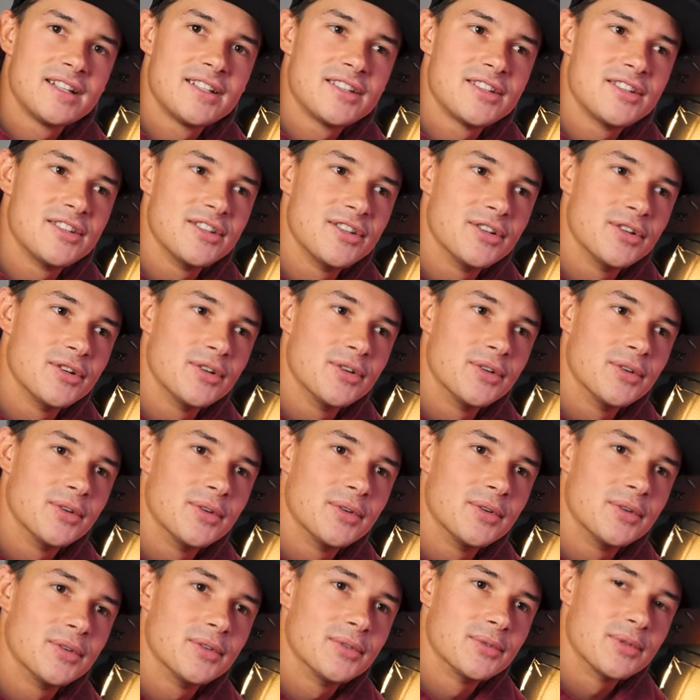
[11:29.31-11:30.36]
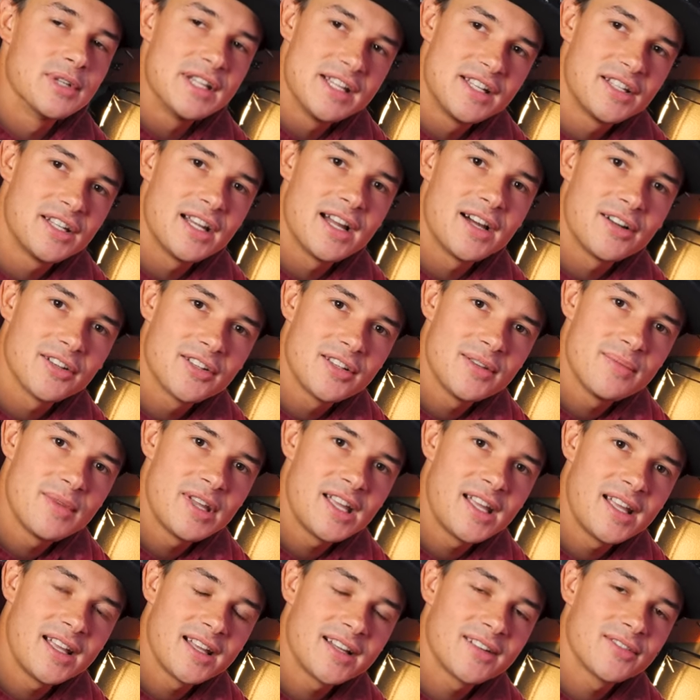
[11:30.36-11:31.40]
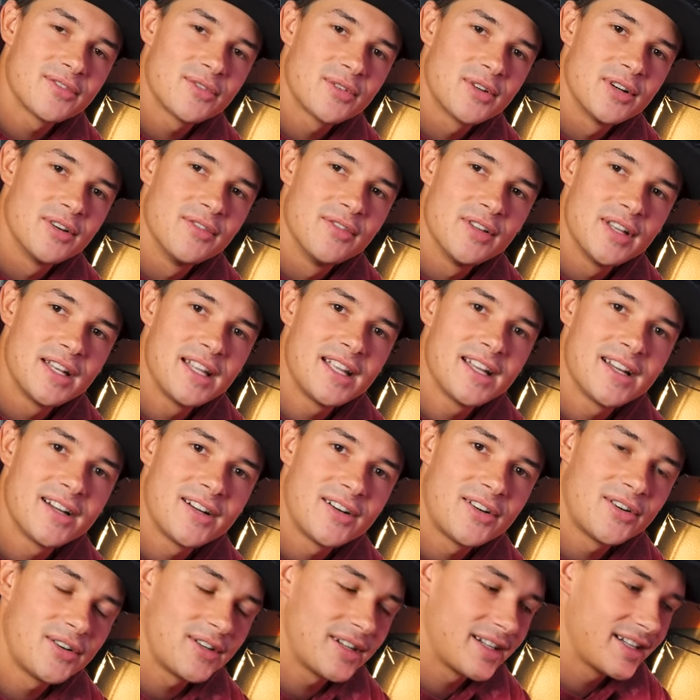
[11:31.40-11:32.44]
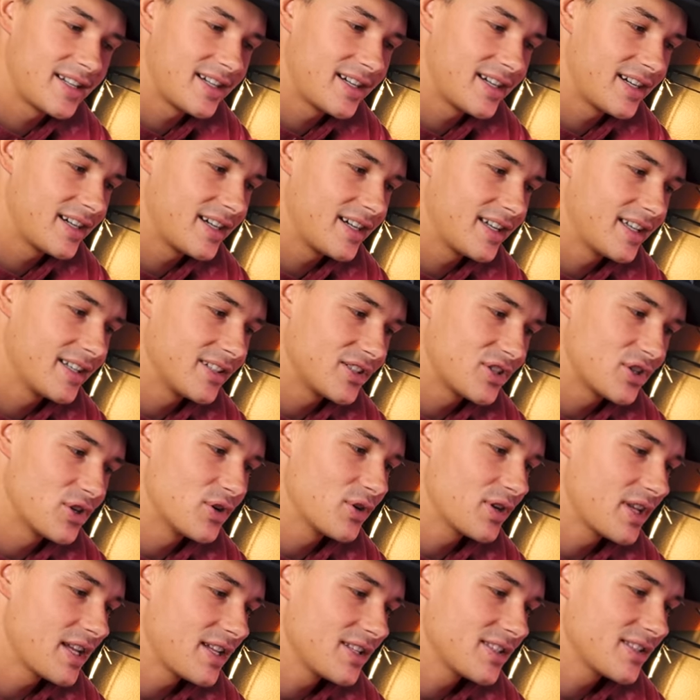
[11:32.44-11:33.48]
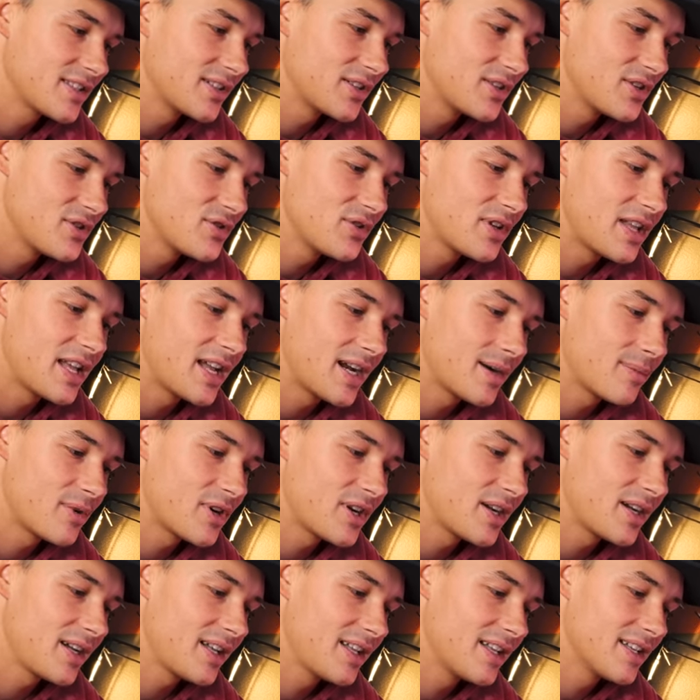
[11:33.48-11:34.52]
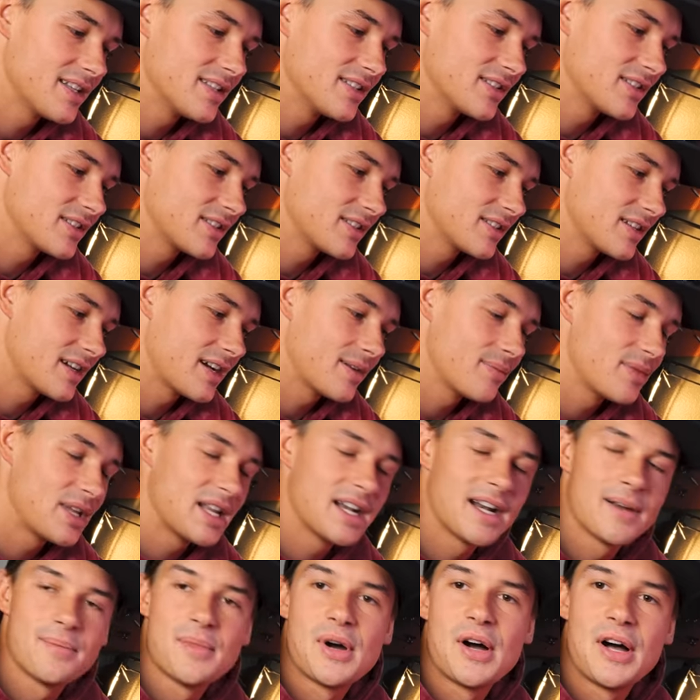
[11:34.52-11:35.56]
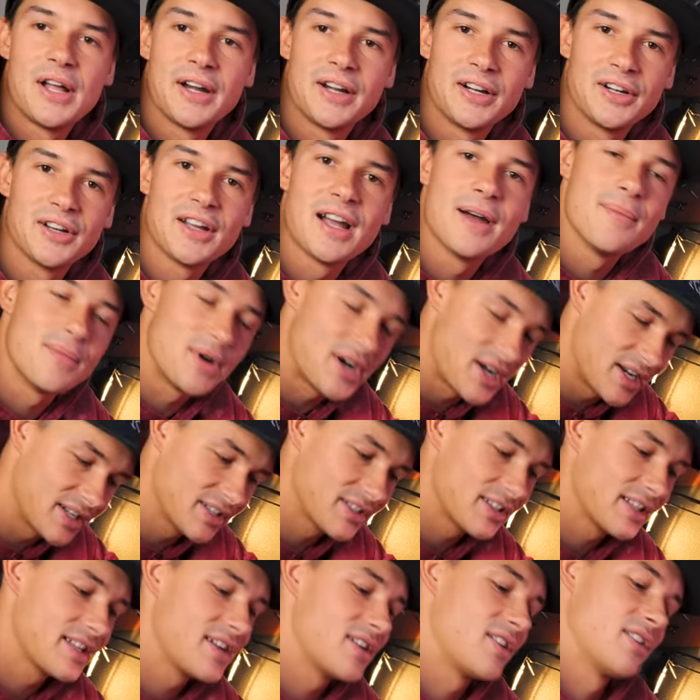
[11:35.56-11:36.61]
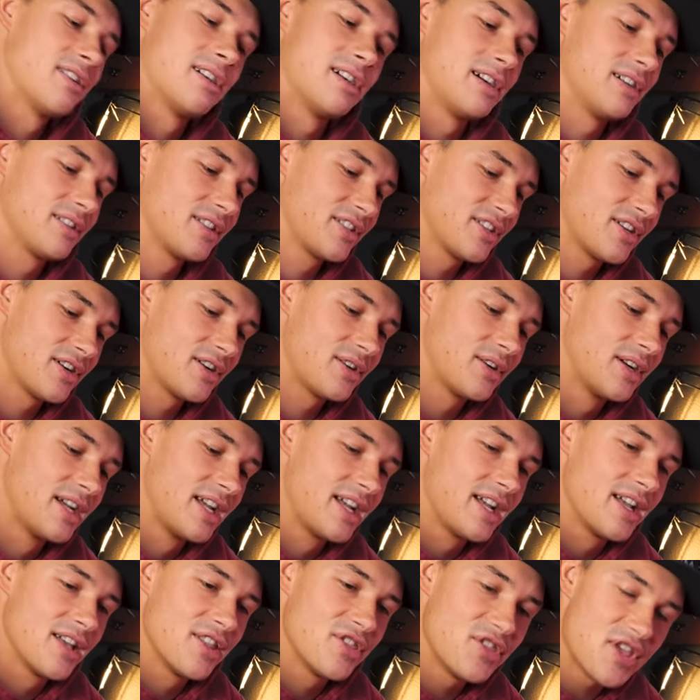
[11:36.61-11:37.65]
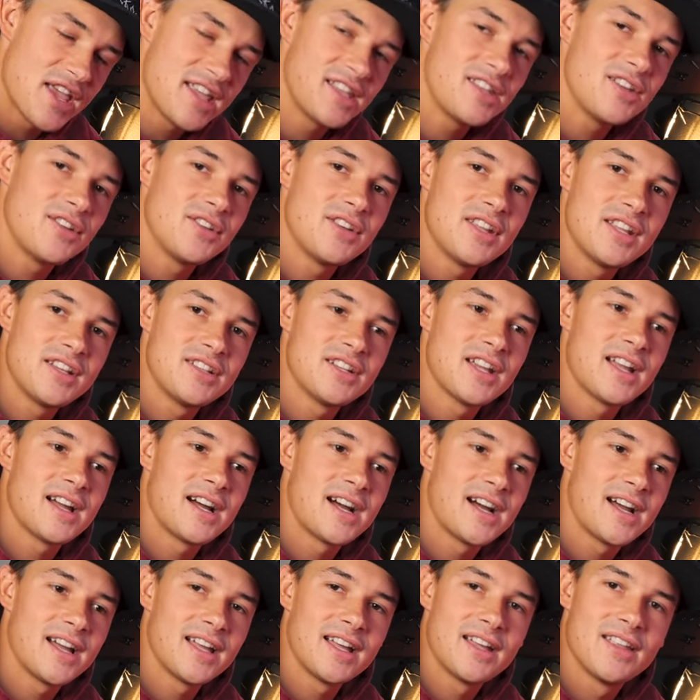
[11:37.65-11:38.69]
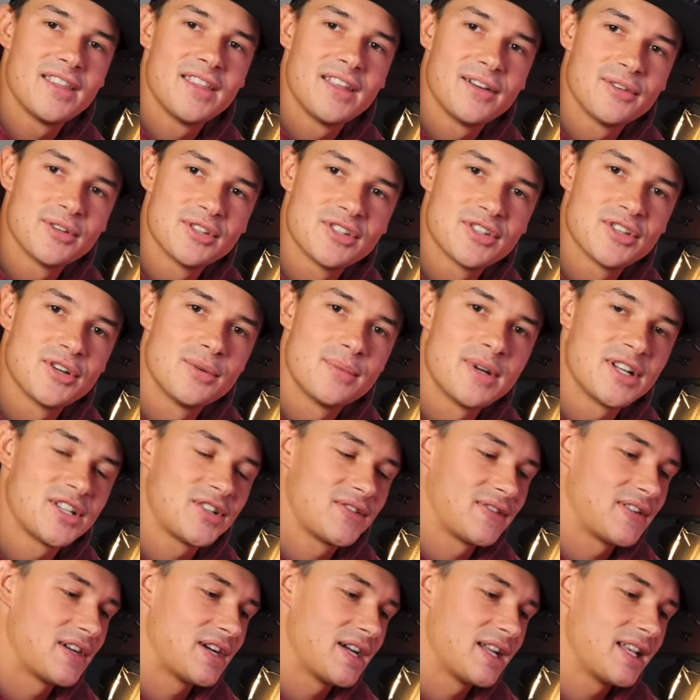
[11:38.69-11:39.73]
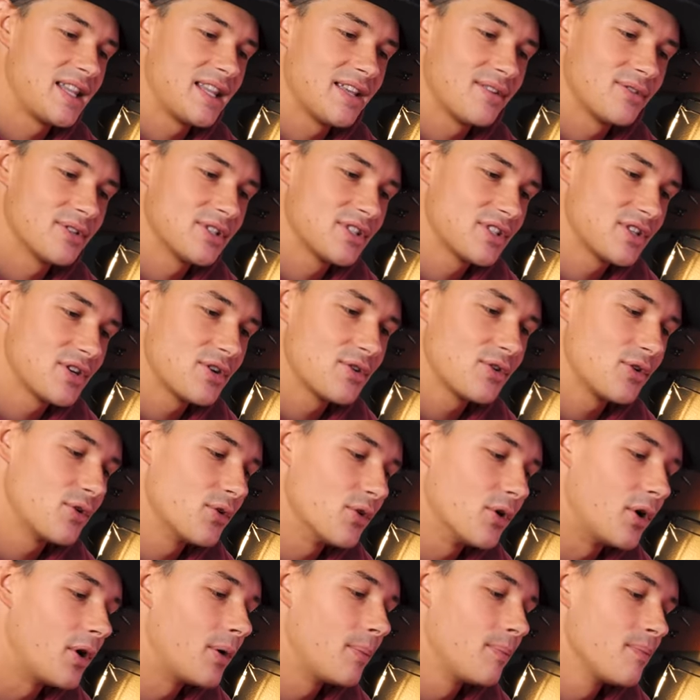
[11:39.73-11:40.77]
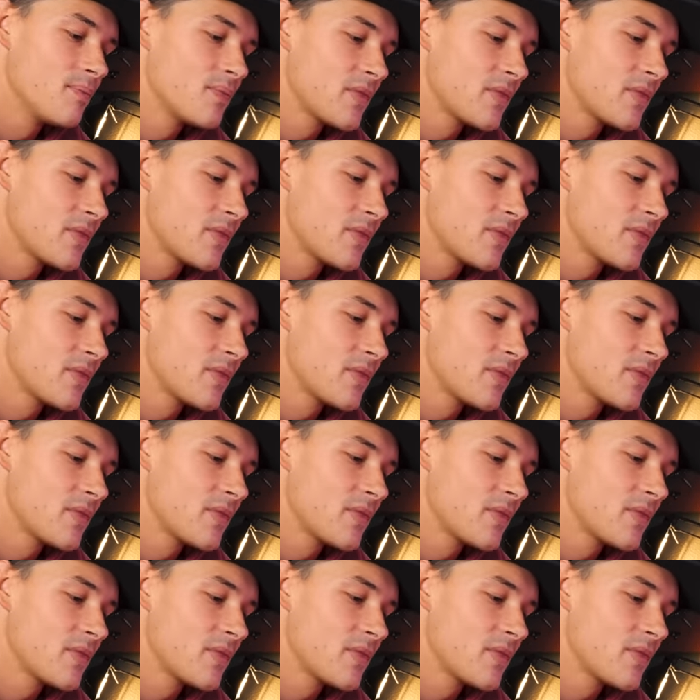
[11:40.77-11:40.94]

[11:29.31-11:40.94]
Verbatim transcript: to reach out to me for a video uh, and showcase their new camera is, I mean, I'm honored. I'm honestly honored. So thank you, D J I. That was so much fun. That was so cool.